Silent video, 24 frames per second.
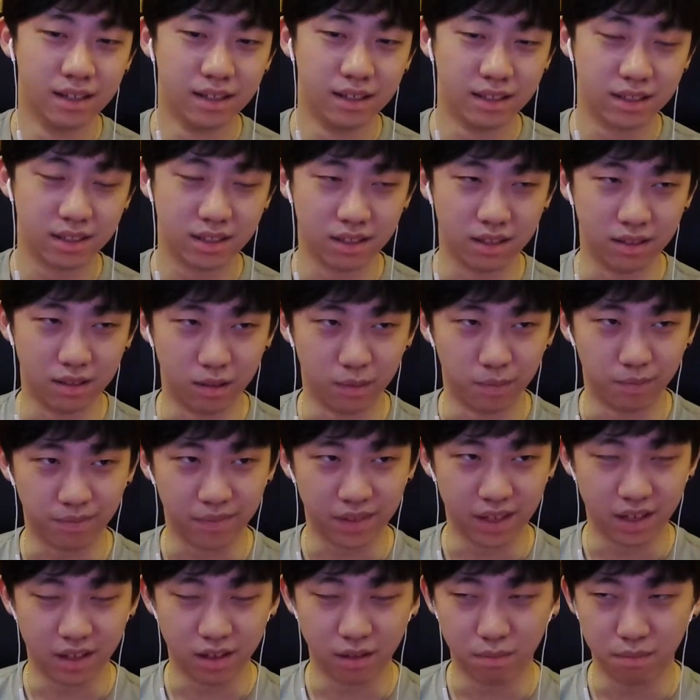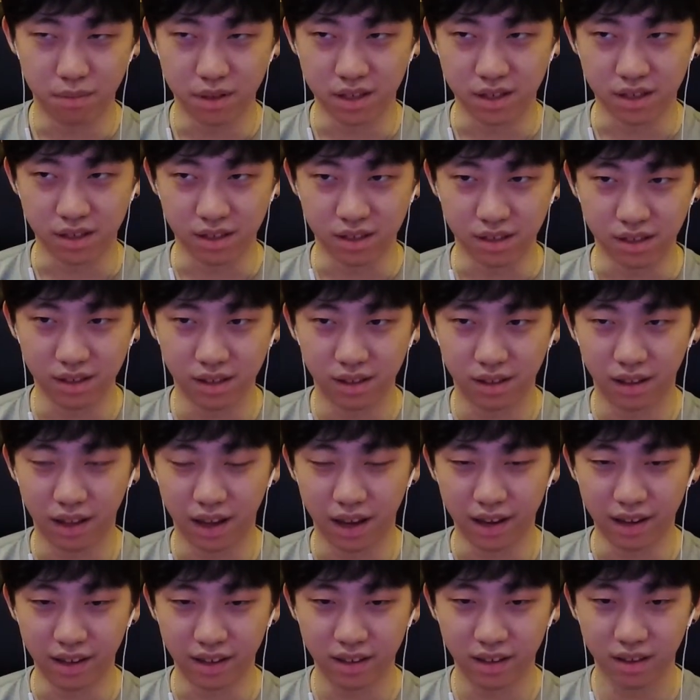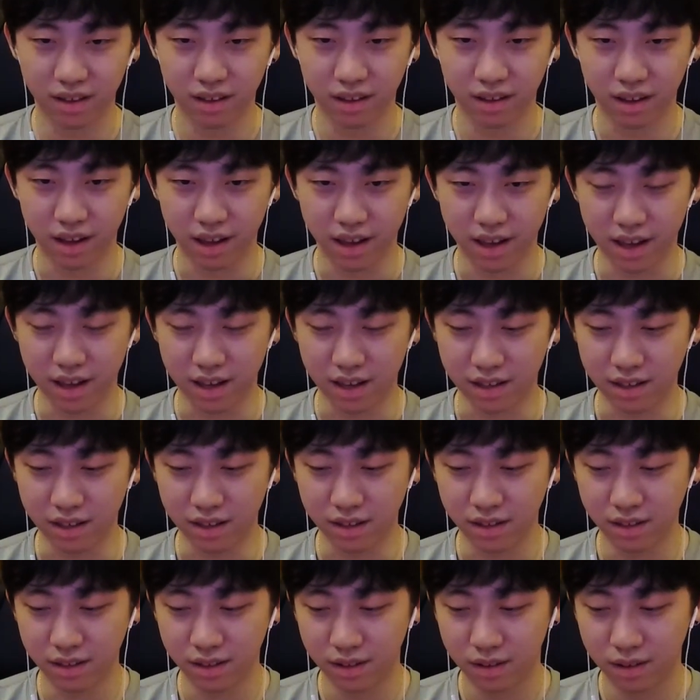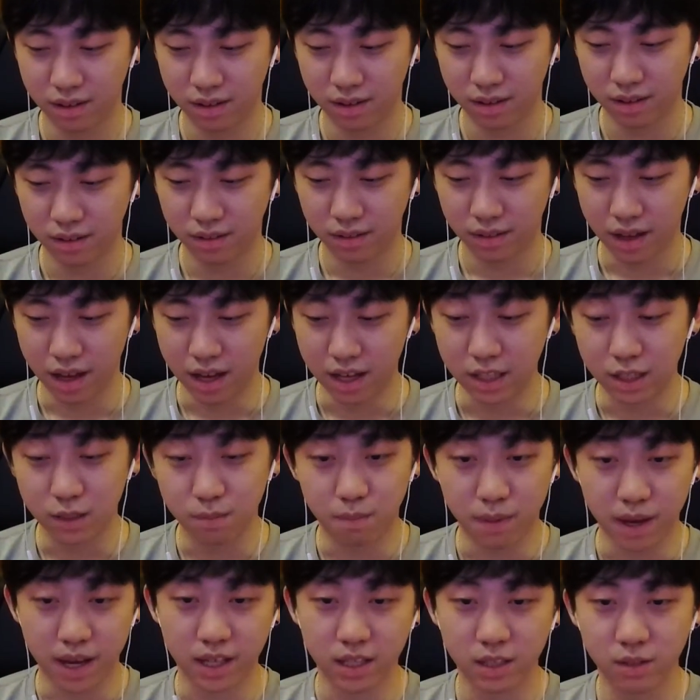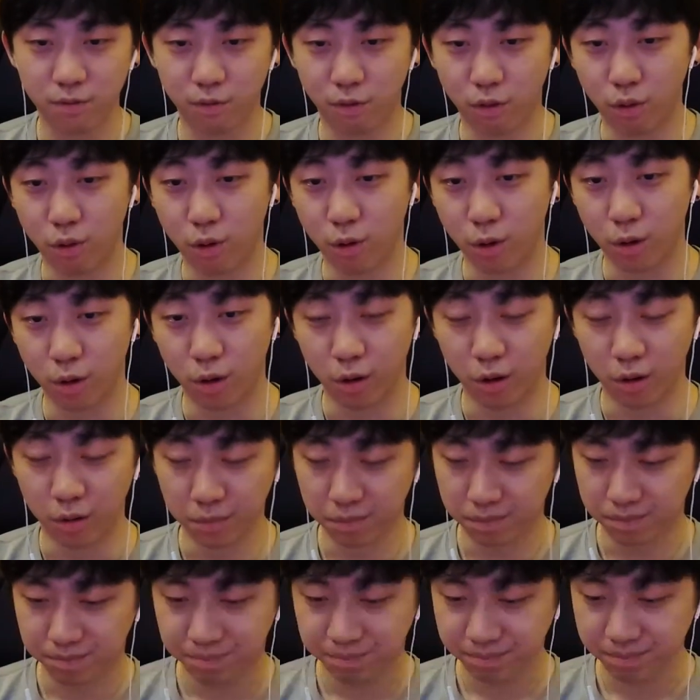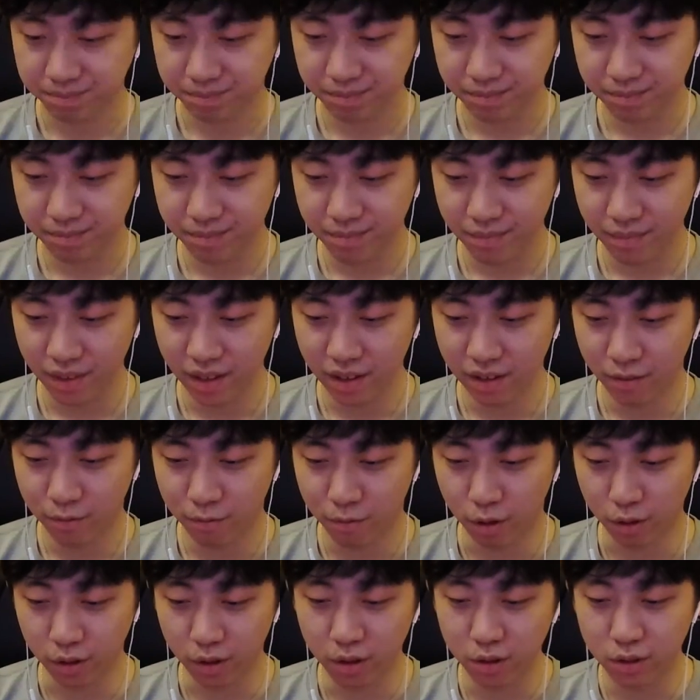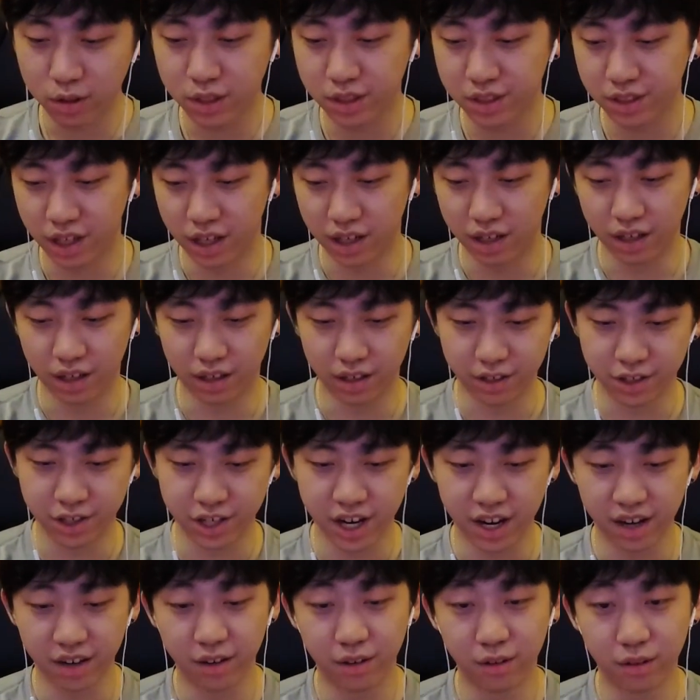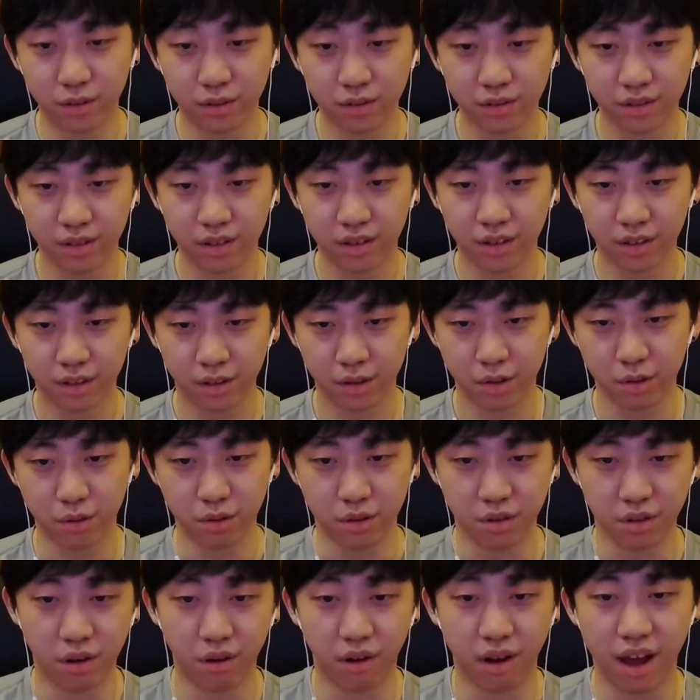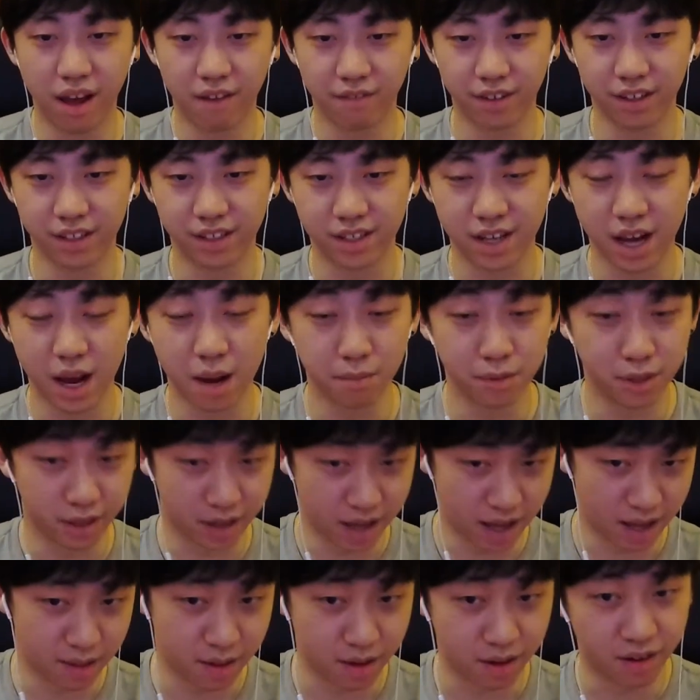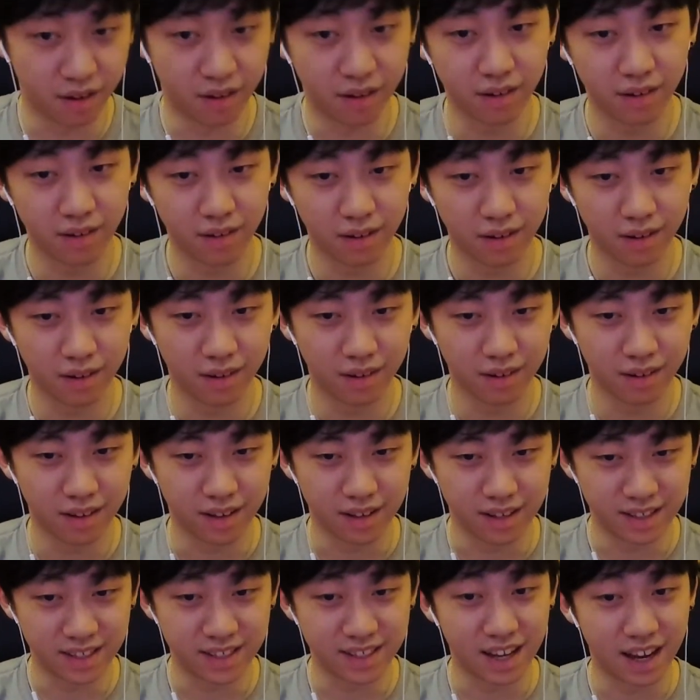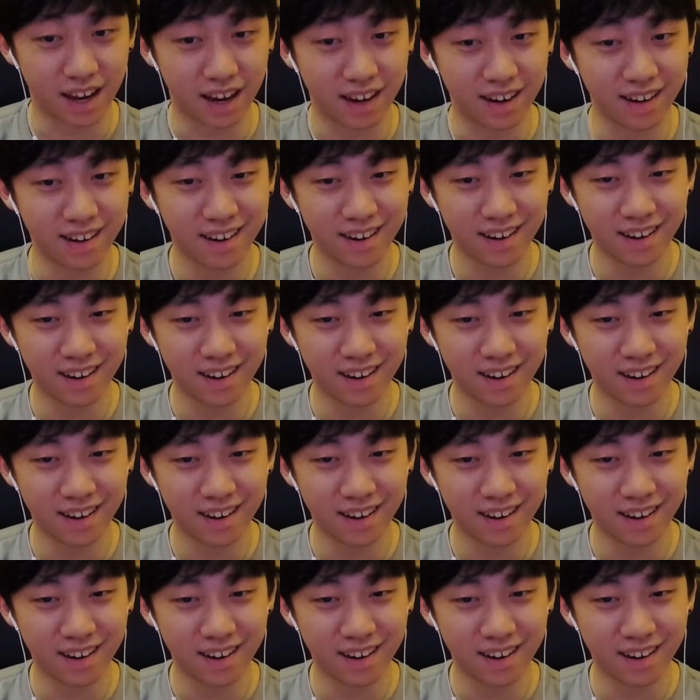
So it could be like a space for those channel to have a time together inside.